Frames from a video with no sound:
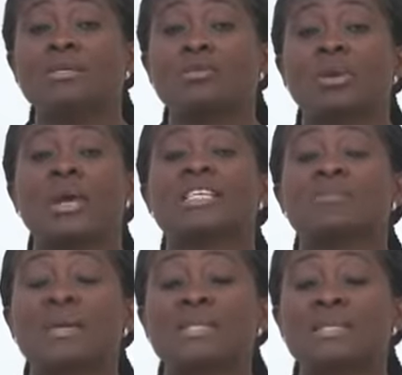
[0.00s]
so you are
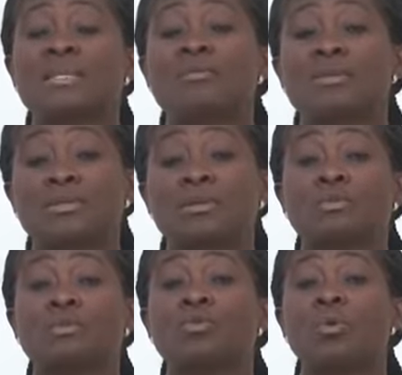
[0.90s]
expecting the
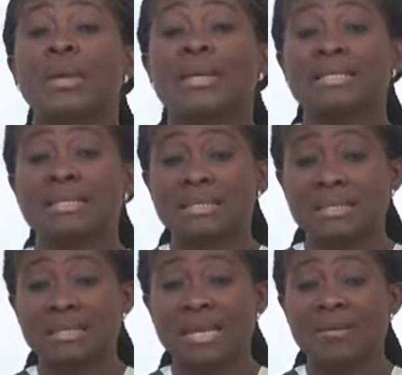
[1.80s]
results to go in a
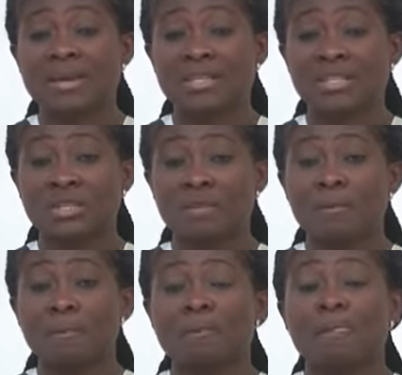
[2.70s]
certain direction.
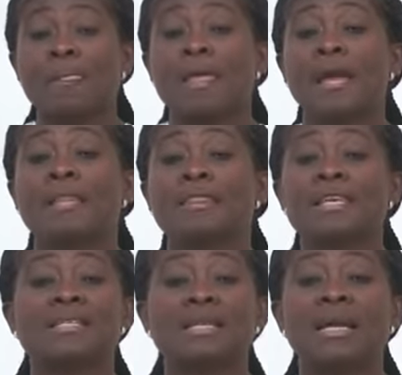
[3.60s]
and
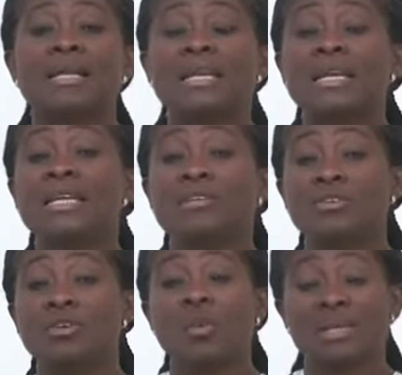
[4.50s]
this can lead
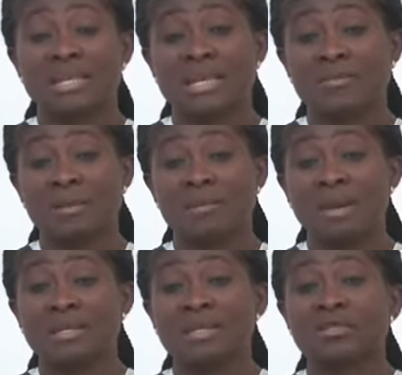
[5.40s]
you as an
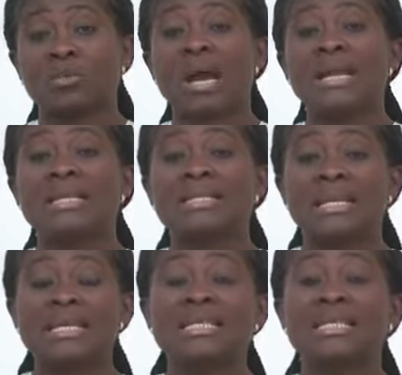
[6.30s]
experimenter to
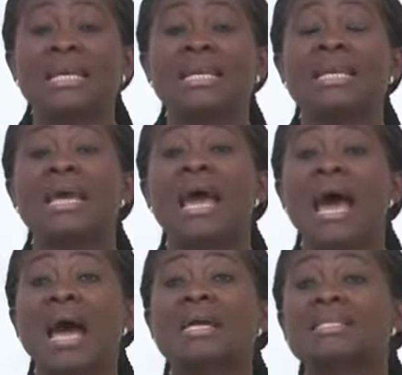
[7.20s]
unintentionally
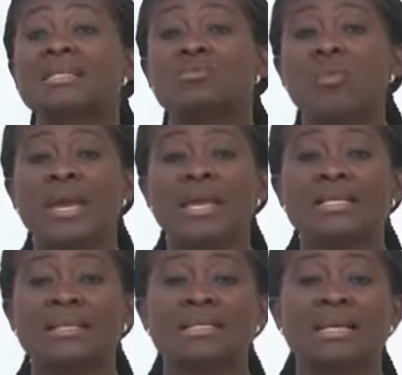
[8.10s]
act in
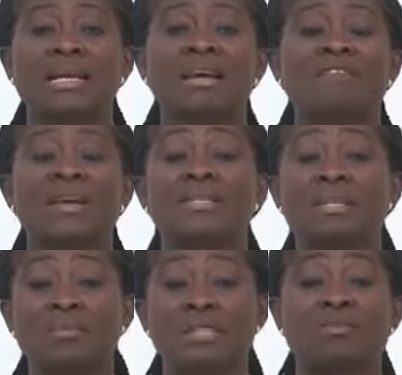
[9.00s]
ways that can affect
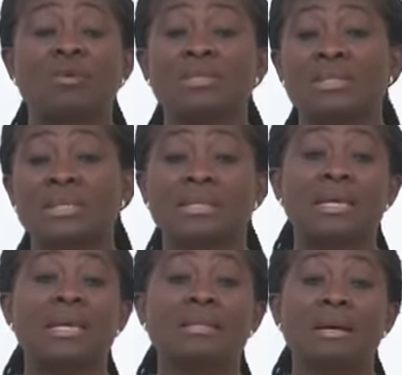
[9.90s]
the
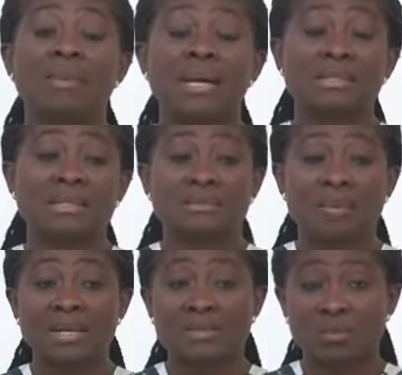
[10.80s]
responses that
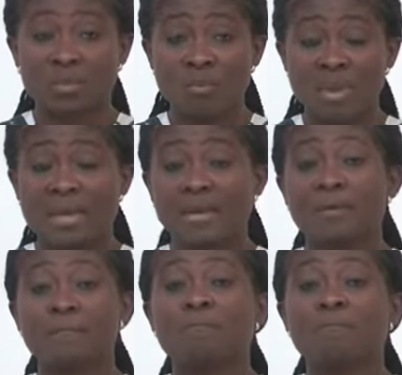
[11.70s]
participants will make.